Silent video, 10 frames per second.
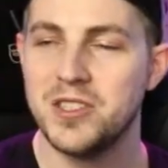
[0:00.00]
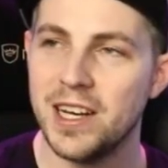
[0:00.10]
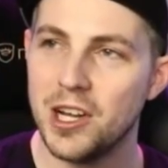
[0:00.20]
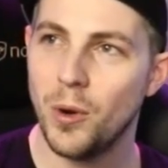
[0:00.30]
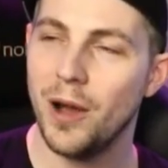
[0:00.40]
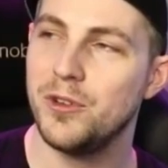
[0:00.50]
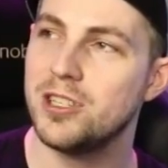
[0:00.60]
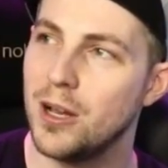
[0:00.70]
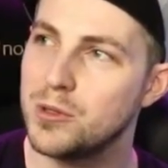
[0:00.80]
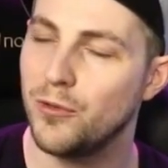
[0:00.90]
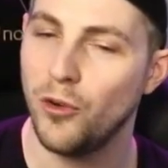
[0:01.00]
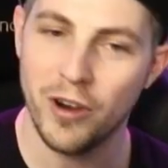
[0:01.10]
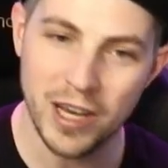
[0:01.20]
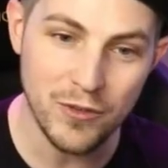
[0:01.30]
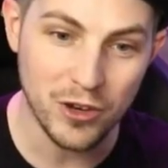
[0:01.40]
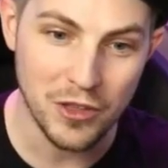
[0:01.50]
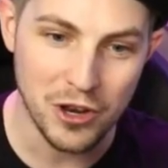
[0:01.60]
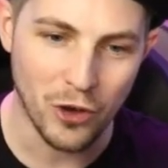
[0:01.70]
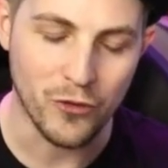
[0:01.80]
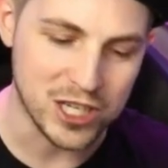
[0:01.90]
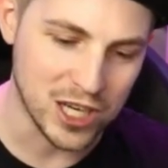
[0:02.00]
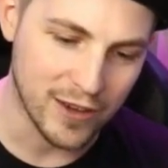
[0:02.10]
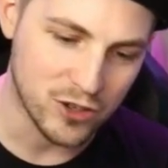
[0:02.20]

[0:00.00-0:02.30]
said it quite a few times before, and even on the Novritsch live